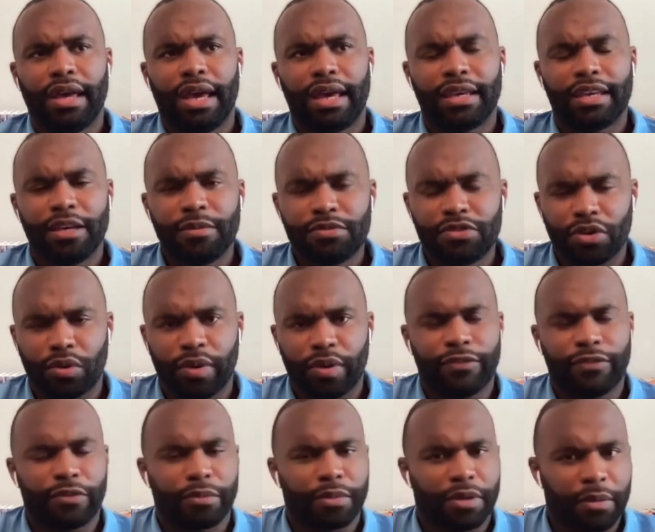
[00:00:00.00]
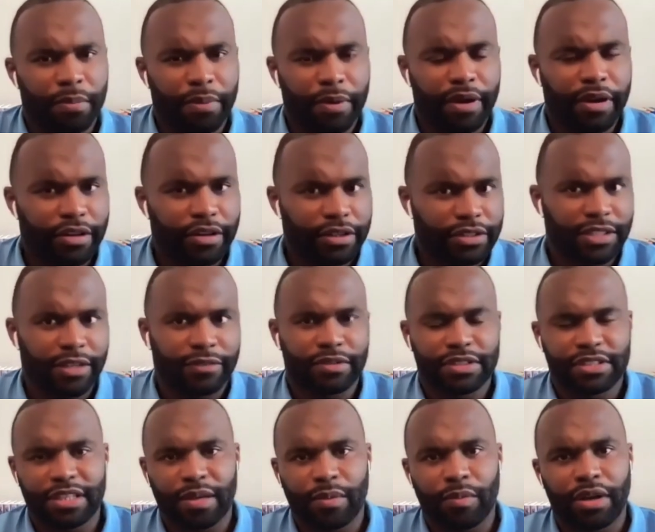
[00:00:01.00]
and keeps you away from comparing yourself to
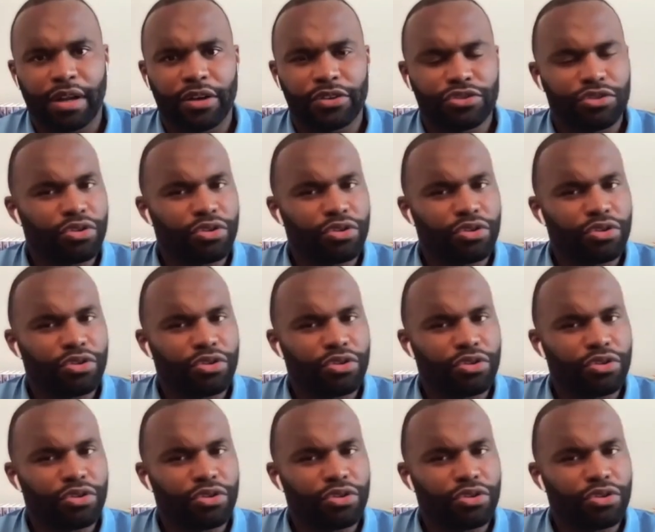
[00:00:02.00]
someone else.